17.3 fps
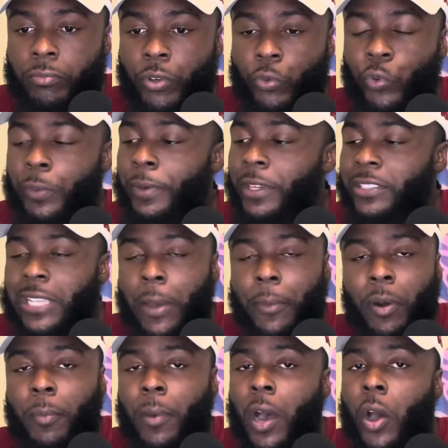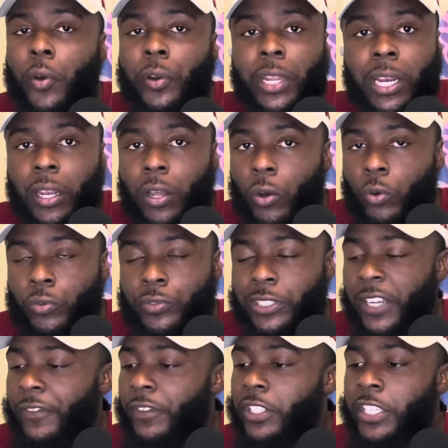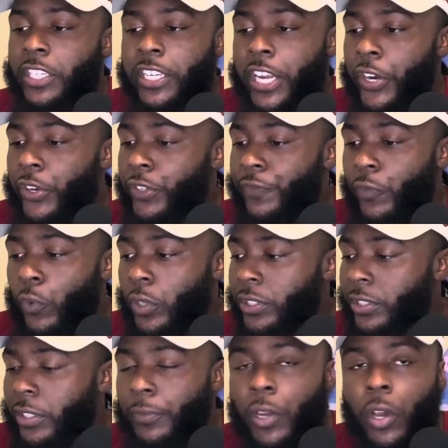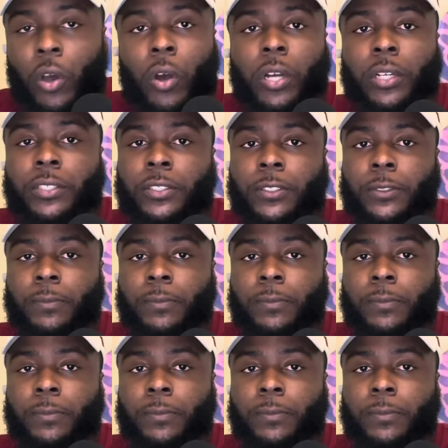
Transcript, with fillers: We've been stopping him all day long. 17 carries, 40 some yards.